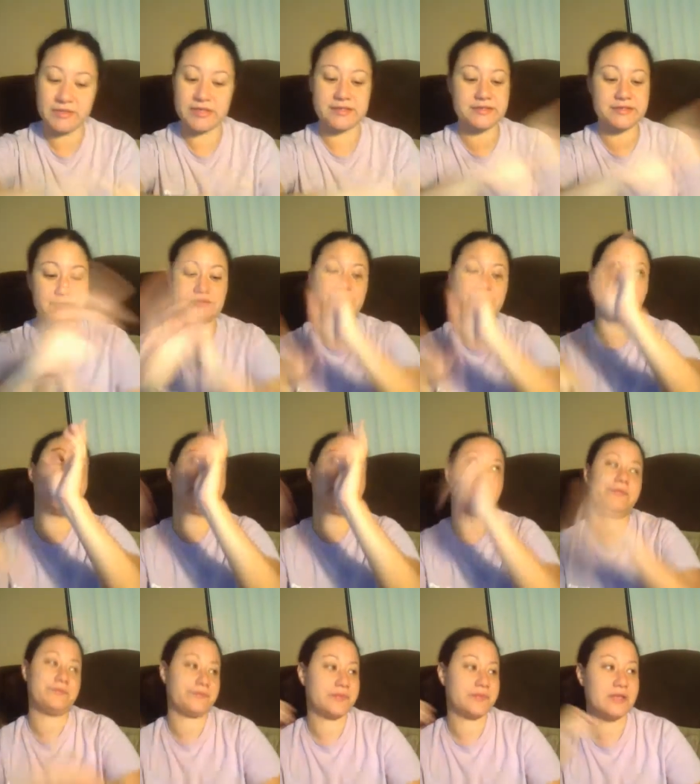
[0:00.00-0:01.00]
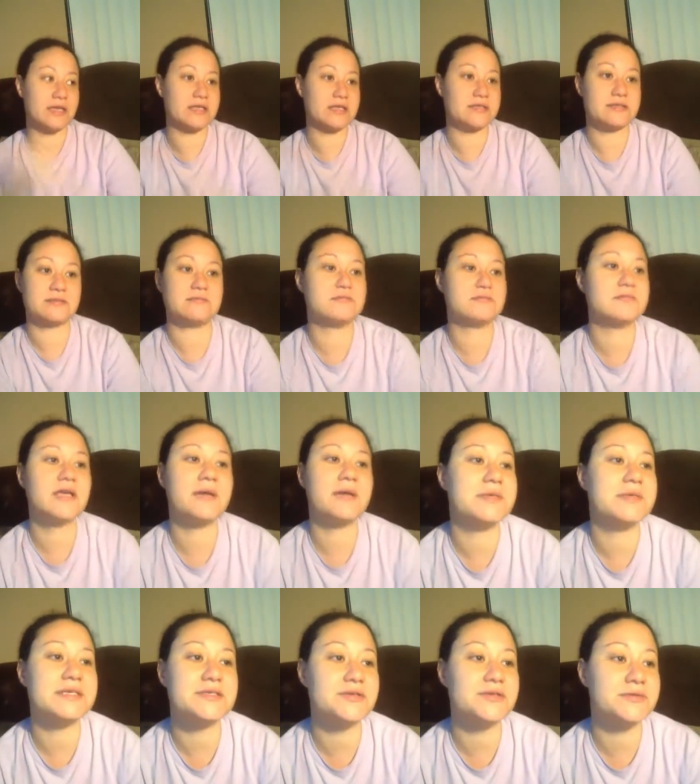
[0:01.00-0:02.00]
because of drama, as
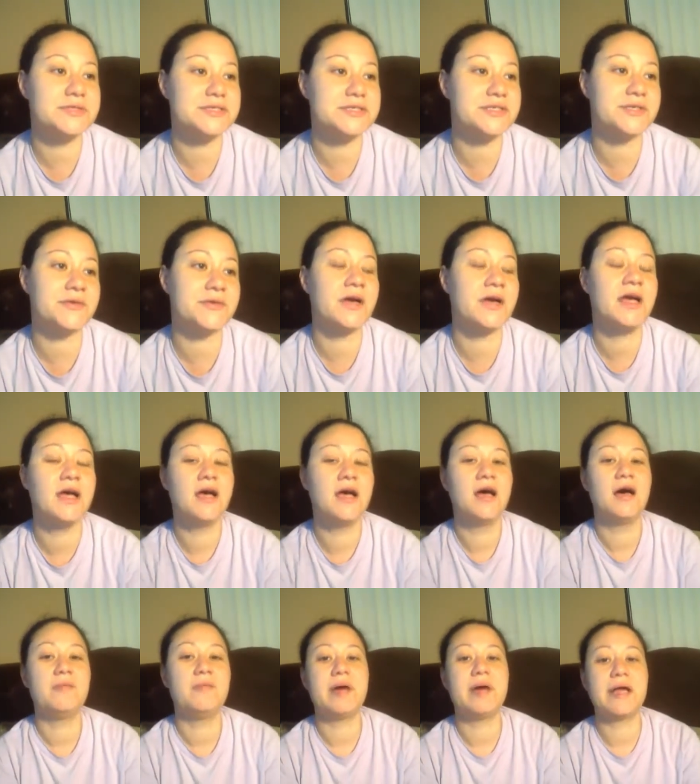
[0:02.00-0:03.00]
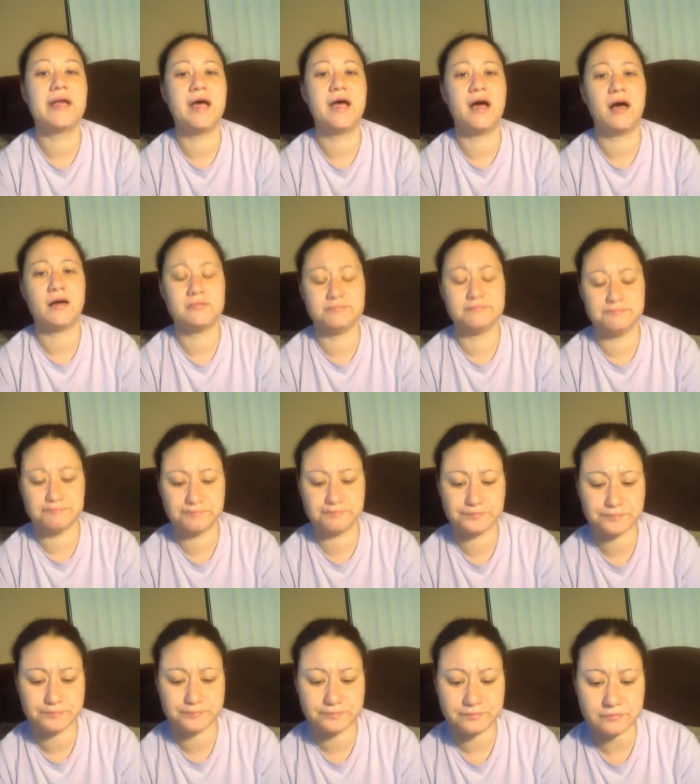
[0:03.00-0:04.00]
companies always do. But um,
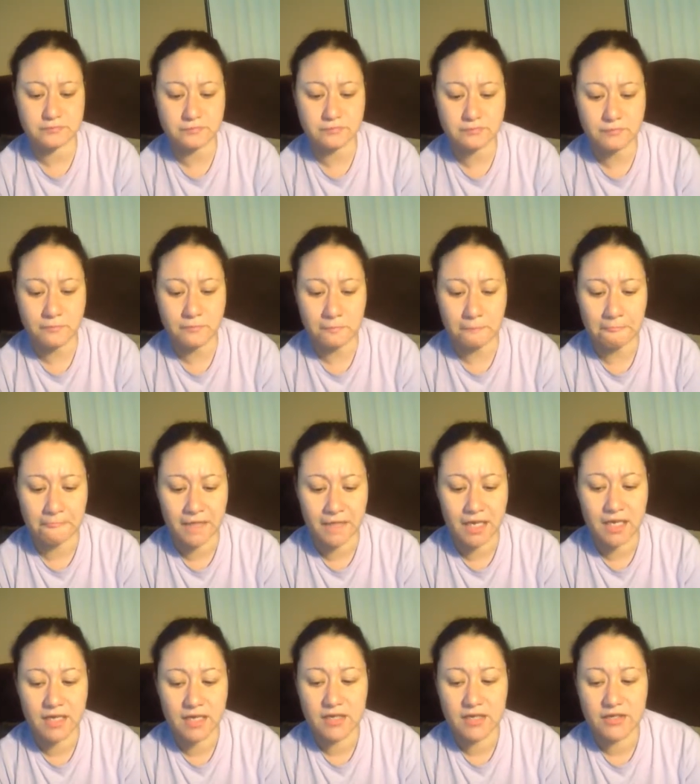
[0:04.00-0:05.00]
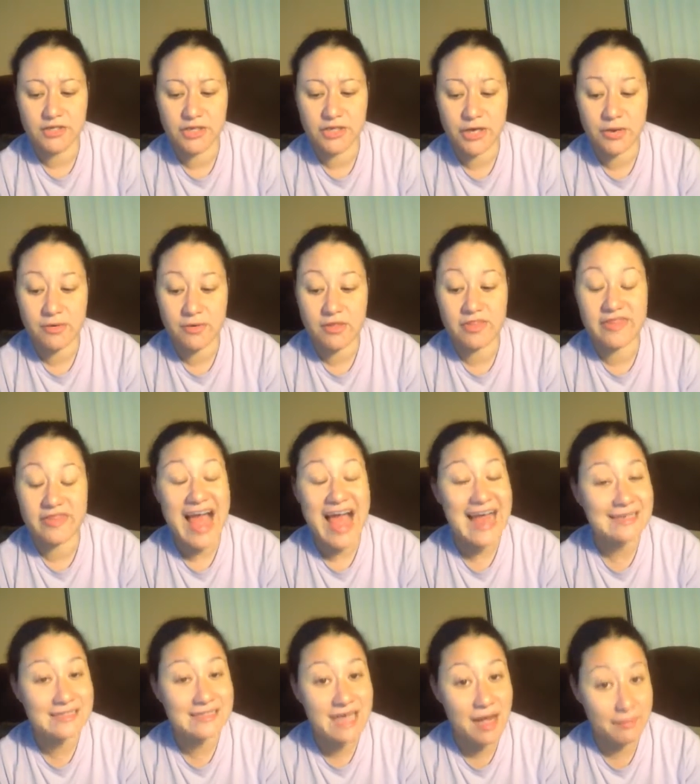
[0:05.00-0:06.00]
you know
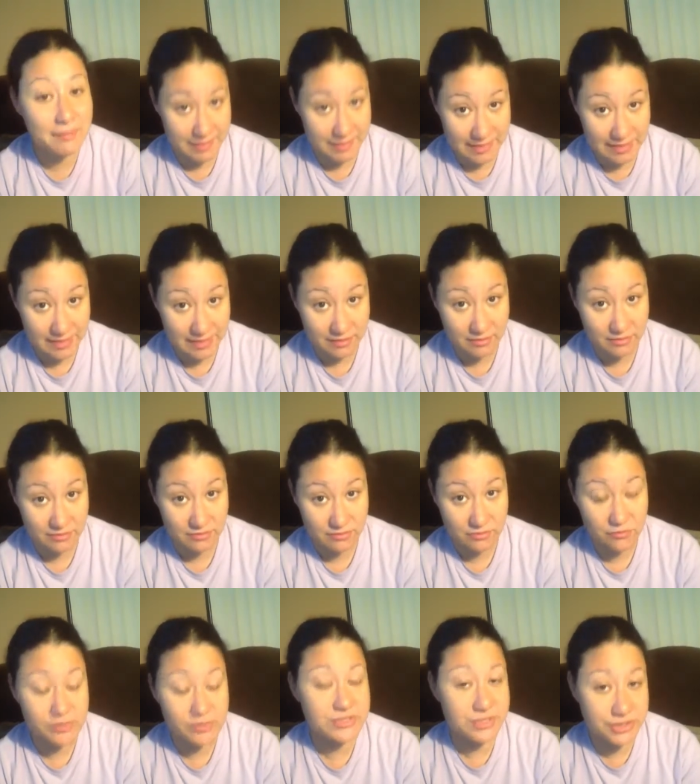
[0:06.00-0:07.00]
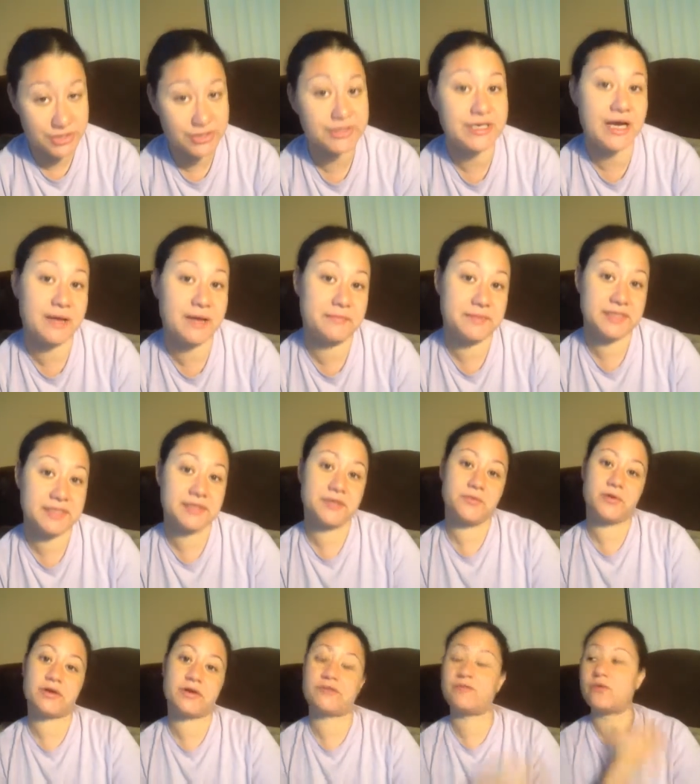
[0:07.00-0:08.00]
that company was a good company to
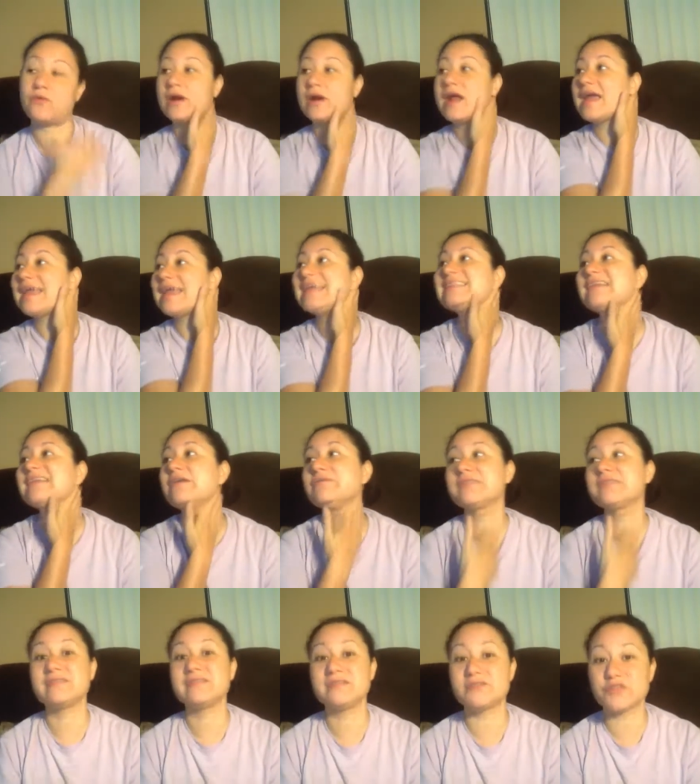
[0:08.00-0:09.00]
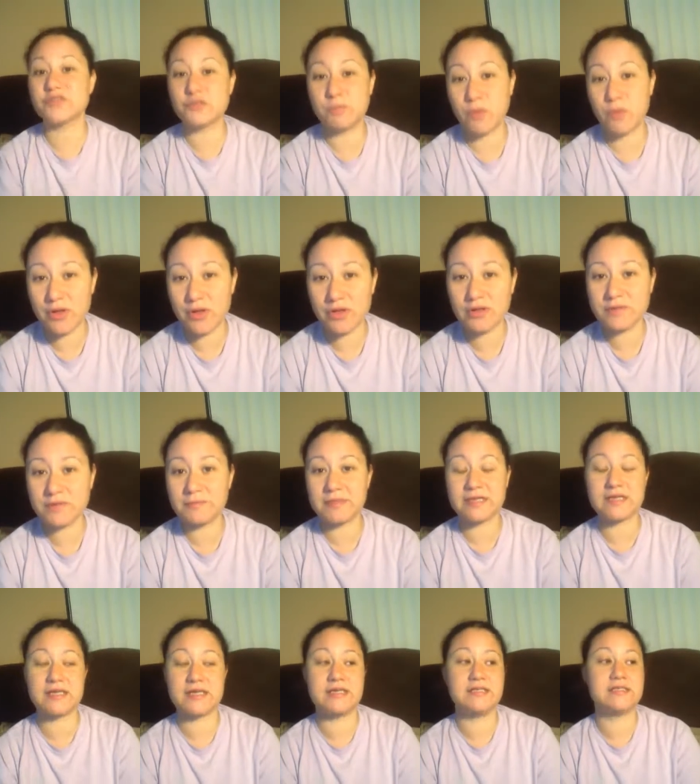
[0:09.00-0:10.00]
work for. And I guess I was a little spoiled
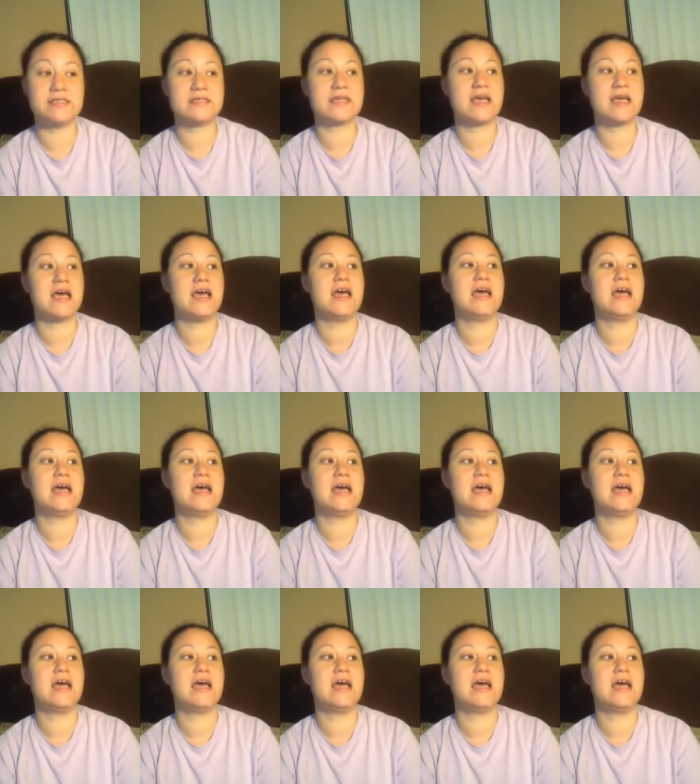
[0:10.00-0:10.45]
because